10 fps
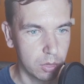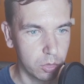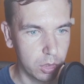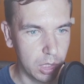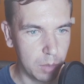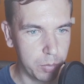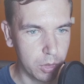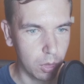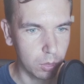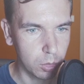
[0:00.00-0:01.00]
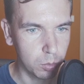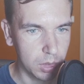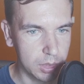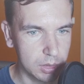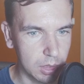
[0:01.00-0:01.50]
to keep your room
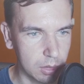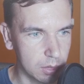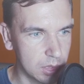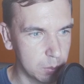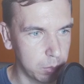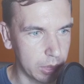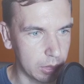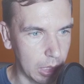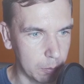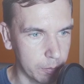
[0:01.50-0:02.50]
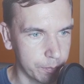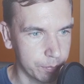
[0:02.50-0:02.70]
list and display name.